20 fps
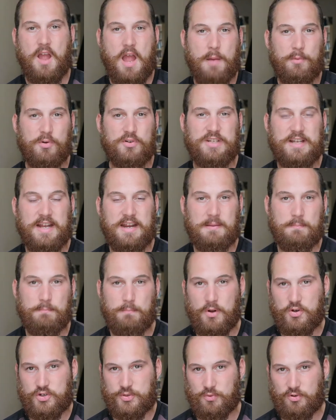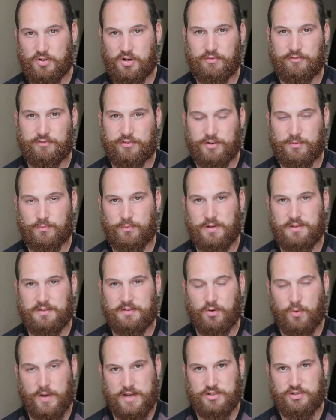I'm also getting much more confident
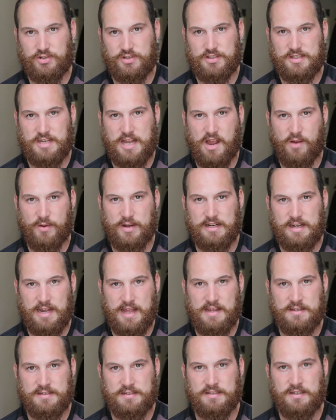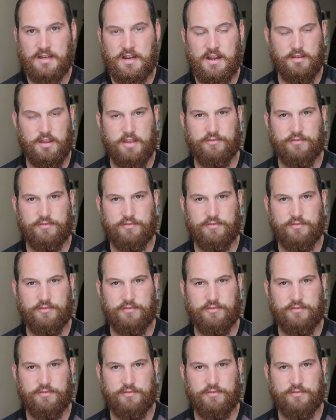with questions now in class.